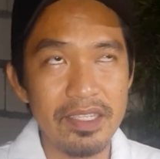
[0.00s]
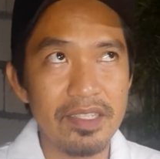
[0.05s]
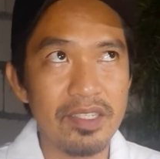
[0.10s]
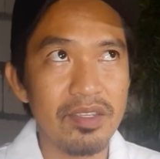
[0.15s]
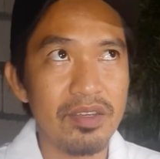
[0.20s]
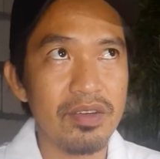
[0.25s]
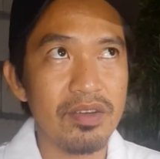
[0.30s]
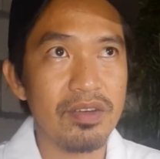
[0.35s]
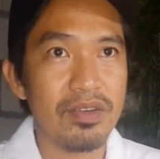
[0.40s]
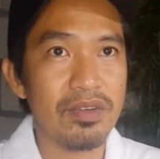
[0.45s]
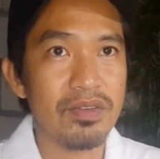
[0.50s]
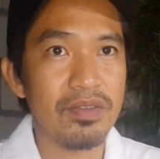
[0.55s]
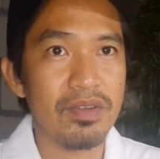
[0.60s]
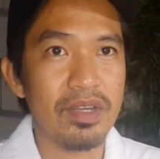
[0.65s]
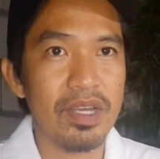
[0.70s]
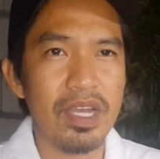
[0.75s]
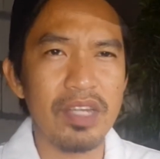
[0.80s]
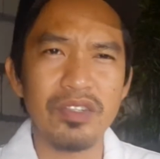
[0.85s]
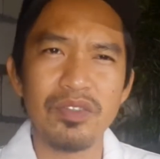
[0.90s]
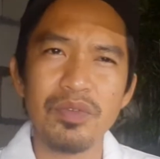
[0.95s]
So
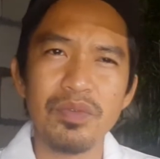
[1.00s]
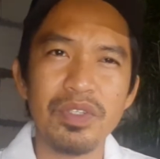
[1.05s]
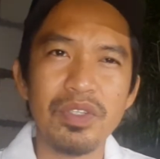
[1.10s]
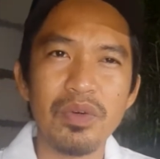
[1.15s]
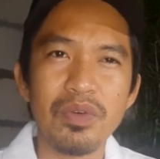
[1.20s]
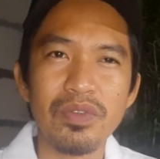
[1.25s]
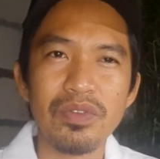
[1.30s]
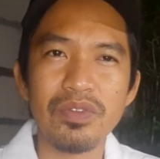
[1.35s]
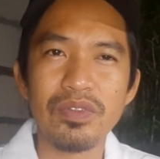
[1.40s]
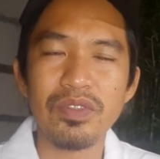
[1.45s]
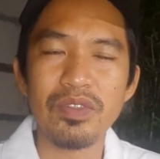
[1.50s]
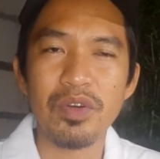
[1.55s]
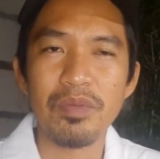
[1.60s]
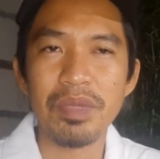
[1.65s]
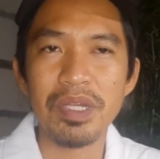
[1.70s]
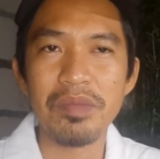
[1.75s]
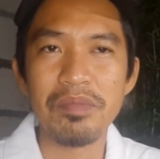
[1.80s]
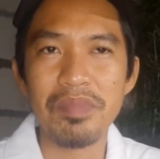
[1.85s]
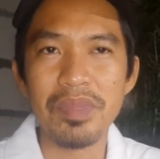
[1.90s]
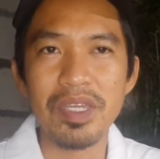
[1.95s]
actually we don't
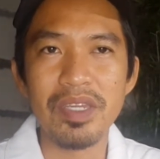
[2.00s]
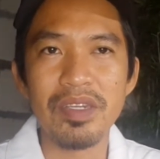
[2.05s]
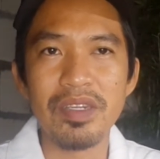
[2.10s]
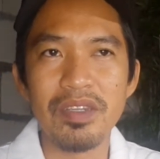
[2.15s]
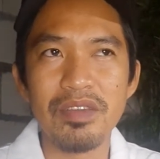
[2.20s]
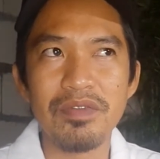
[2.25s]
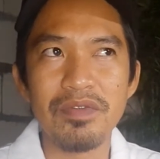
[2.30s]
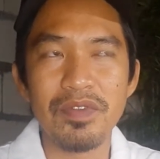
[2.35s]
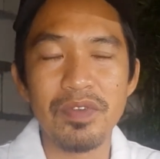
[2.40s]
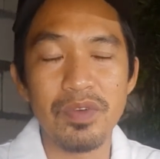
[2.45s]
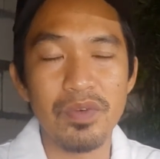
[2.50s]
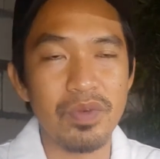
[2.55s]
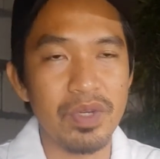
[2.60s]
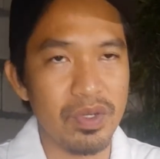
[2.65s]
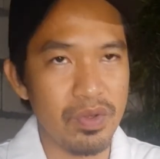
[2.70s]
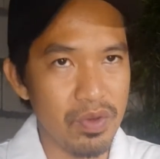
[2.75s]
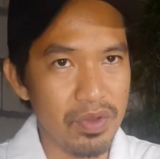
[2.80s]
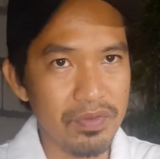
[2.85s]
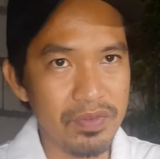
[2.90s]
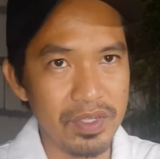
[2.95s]
normally bid if you're
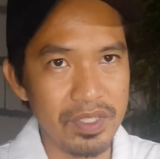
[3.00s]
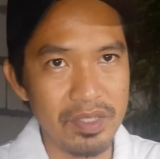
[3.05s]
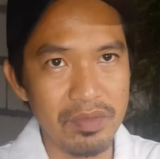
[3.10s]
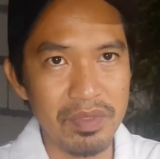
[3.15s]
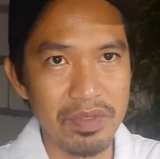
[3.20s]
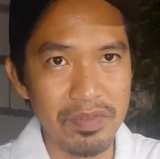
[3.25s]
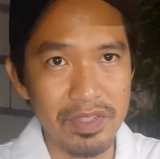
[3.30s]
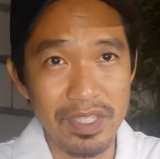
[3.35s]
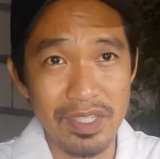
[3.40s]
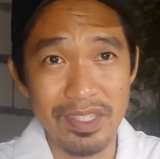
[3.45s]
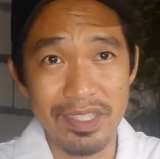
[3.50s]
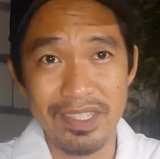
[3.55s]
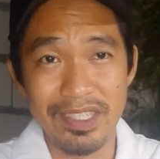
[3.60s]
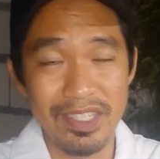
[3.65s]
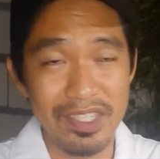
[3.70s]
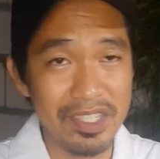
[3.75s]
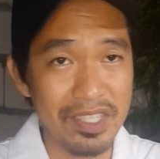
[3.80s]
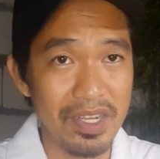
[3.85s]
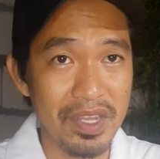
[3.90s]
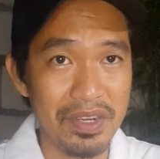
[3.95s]
going for a subdivision.
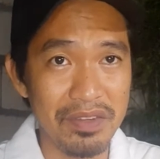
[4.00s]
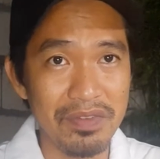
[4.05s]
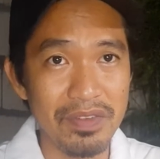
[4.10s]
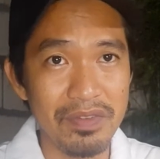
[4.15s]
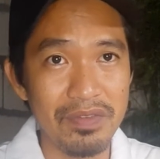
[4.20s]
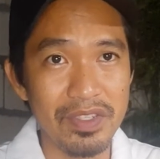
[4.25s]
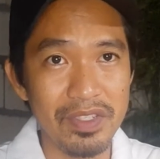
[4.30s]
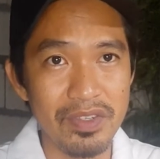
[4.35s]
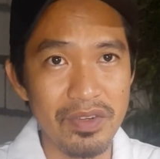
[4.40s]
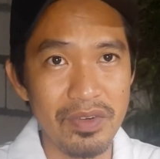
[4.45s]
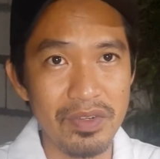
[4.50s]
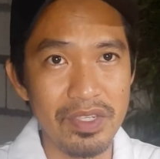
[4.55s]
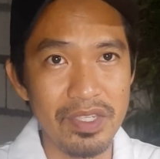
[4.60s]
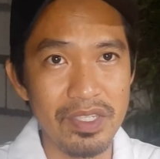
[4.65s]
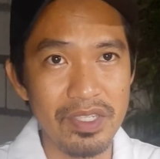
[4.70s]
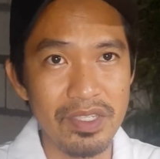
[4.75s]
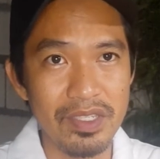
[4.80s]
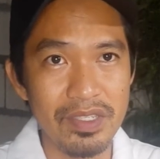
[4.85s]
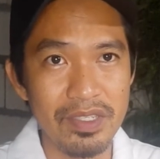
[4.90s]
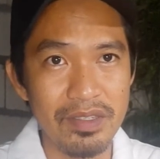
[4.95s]
There's a lot of
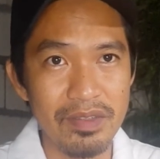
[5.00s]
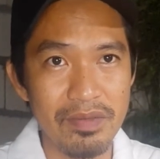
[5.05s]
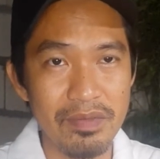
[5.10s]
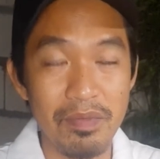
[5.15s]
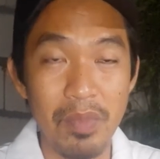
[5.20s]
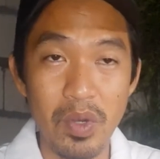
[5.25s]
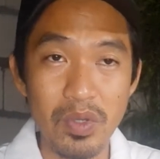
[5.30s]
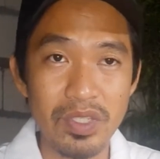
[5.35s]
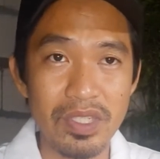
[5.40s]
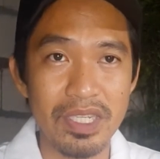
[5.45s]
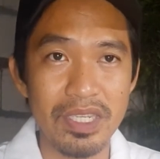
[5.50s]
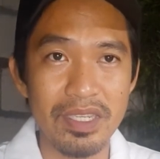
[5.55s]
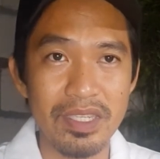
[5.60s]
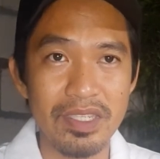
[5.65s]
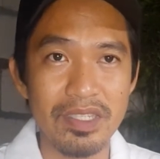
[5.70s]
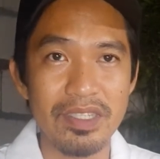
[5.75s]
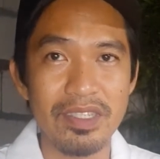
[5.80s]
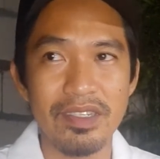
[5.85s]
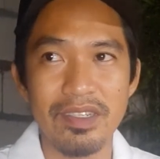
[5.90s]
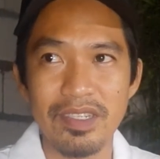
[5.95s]
inventories, mostly
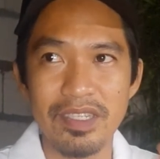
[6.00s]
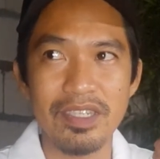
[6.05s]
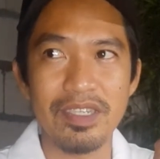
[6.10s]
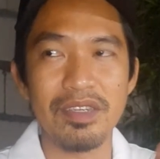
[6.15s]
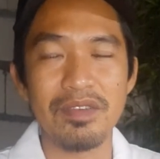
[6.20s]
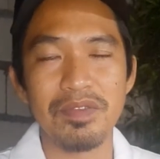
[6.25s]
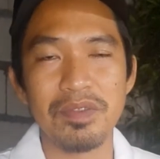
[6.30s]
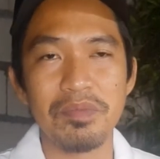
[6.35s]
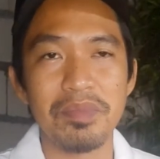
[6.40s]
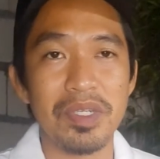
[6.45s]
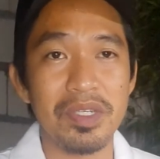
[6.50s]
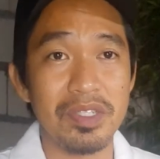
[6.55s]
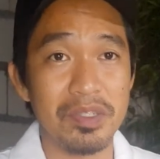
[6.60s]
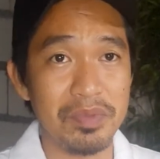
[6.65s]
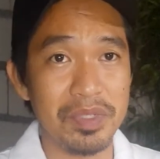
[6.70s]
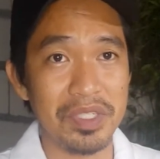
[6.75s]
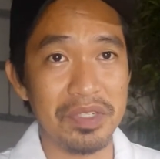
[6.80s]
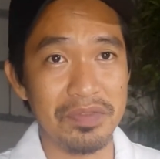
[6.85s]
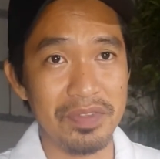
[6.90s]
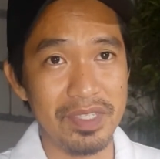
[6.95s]

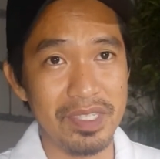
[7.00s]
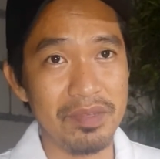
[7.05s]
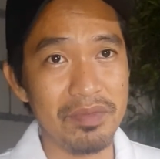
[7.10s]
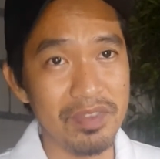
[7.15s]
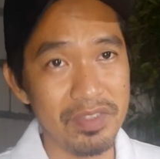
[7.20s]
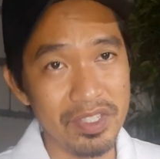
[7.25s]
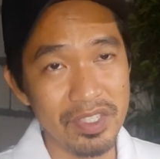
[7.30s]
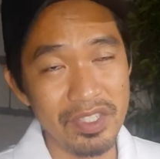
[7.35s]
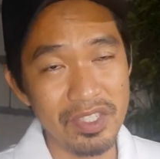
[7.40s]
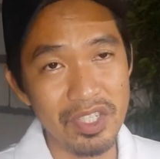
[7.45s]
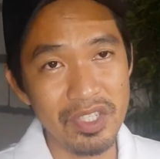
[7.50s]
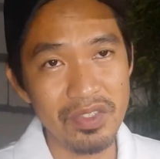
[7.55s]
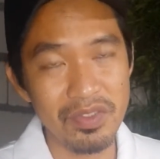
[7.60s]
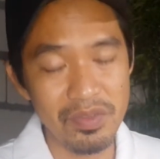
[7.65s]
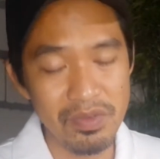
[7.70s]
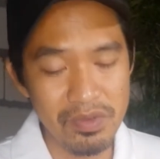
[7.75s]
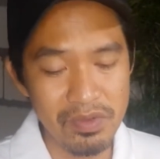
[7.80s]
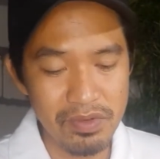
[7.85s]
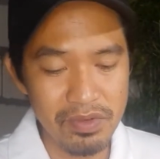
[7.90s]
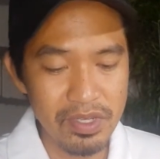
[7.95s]
especially if the subdivision is just
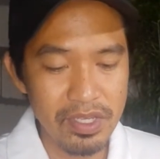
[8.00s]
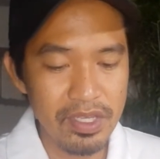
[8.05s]
new.